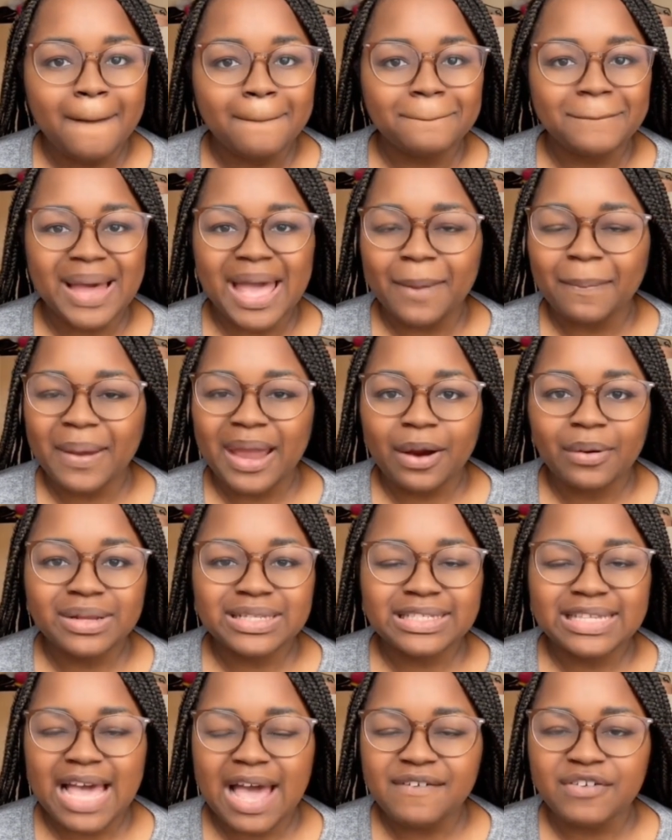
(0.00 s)
My
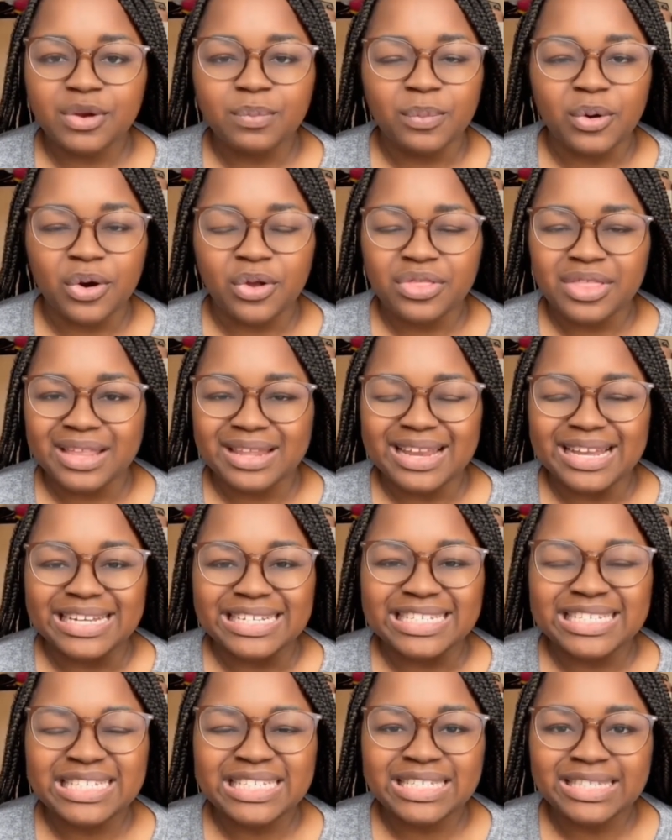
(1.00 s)
parents haven't birthed
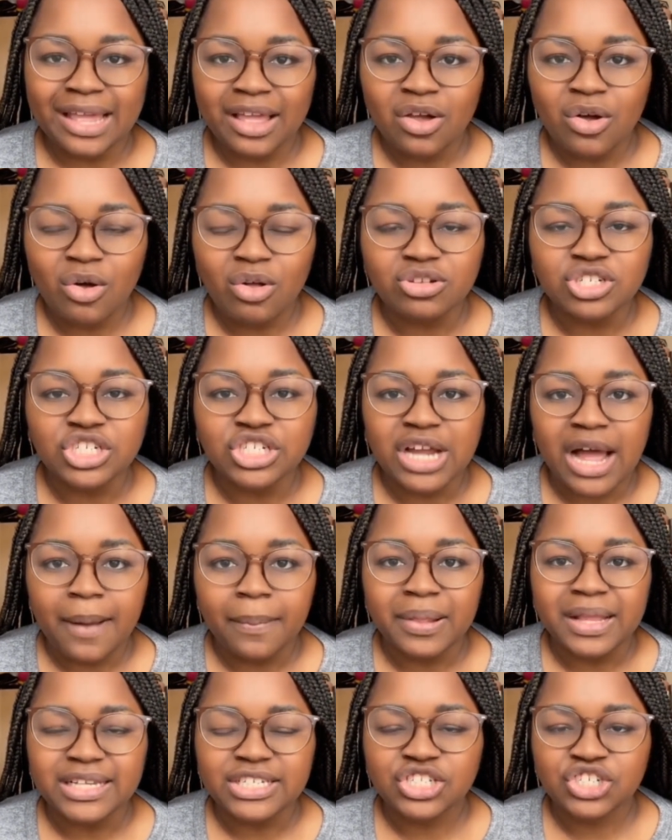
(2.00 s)
a single
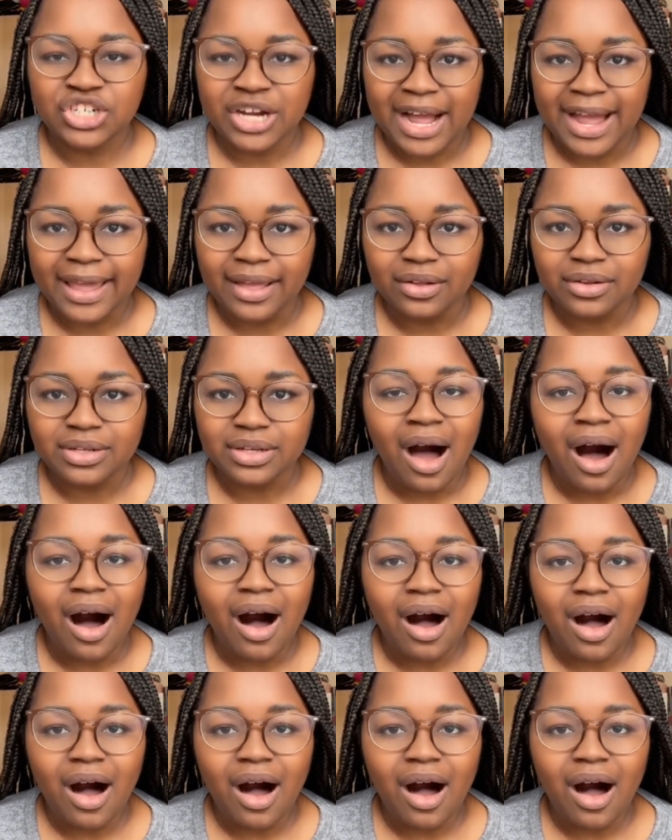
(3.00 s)
jobless child.